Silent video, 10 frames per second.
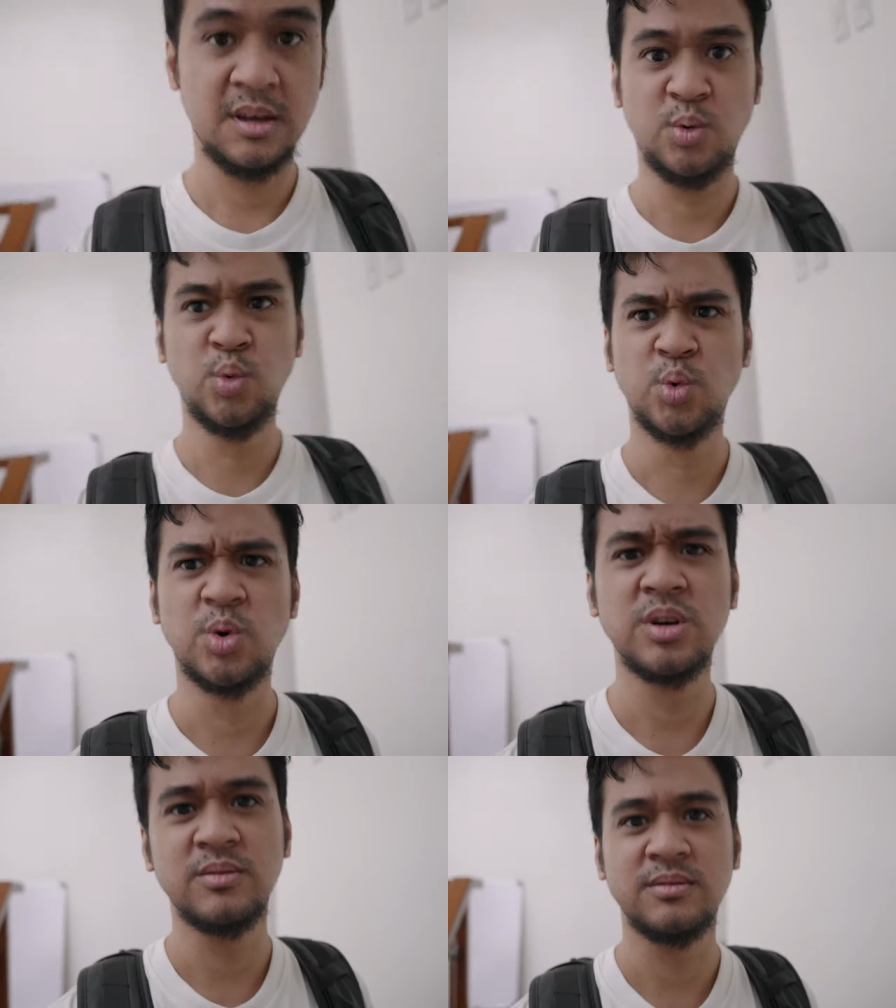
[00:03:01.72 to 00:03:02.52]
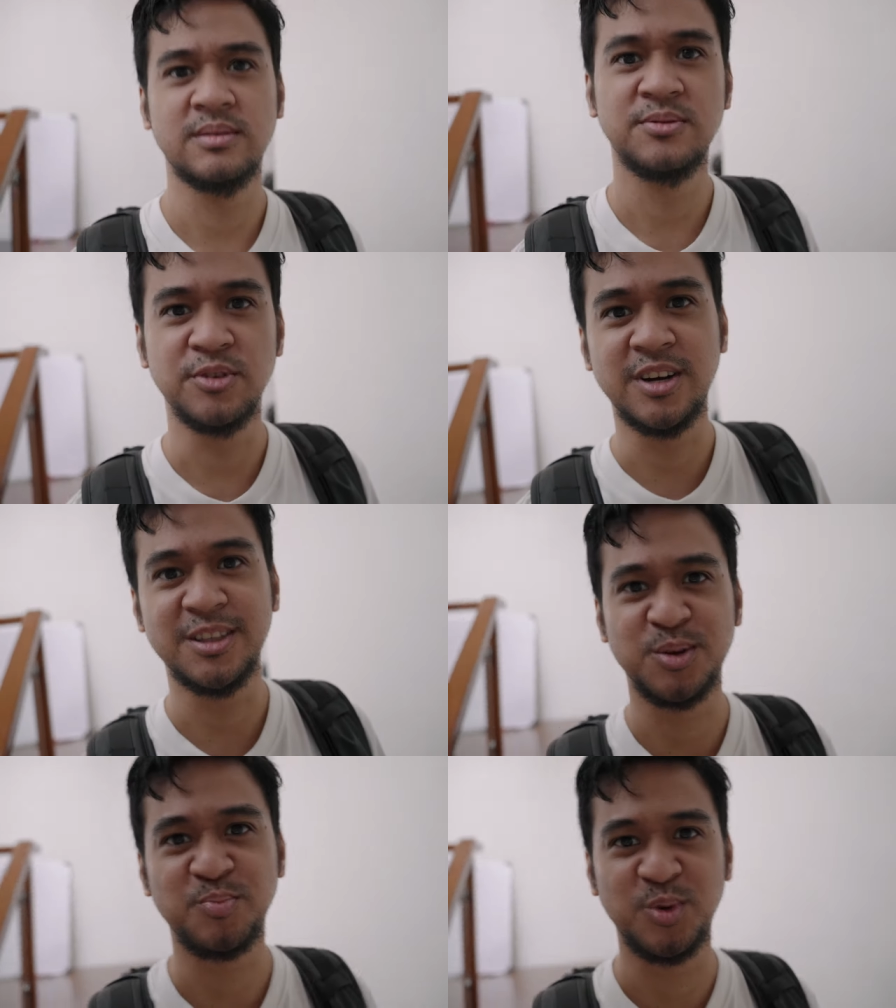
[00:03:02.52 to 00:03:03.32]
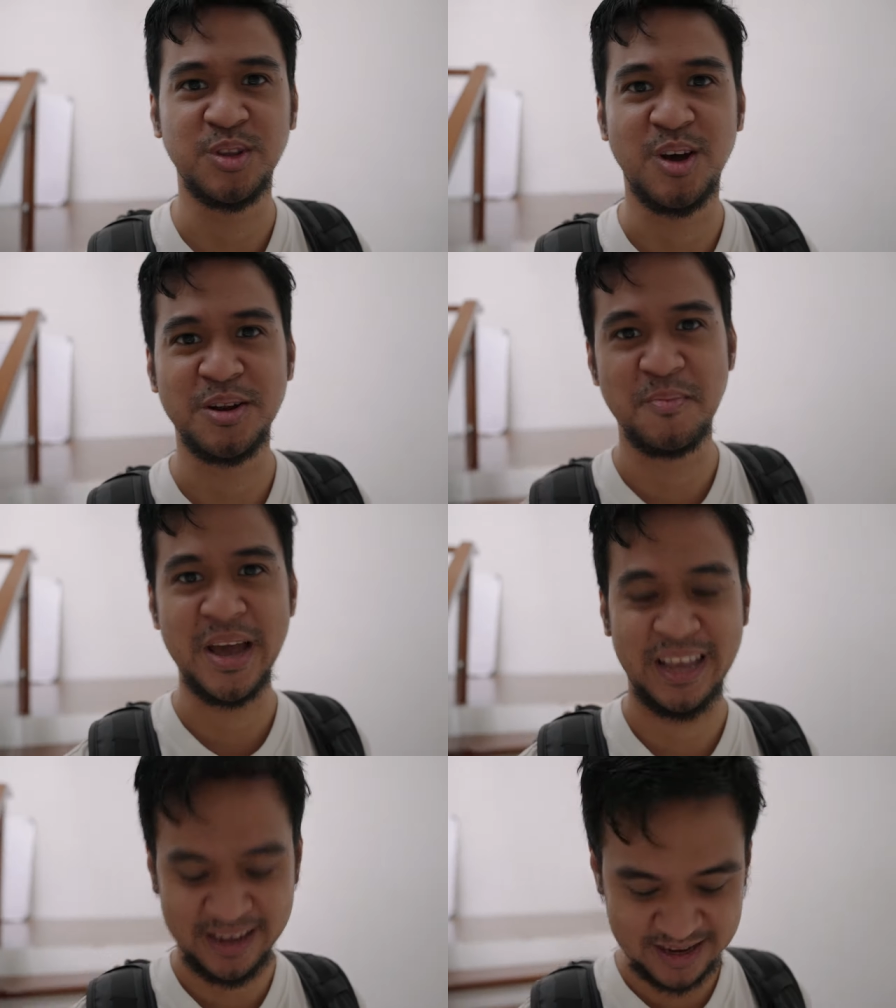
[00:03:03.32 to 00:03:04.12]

Ooh, forgot to put on a mic.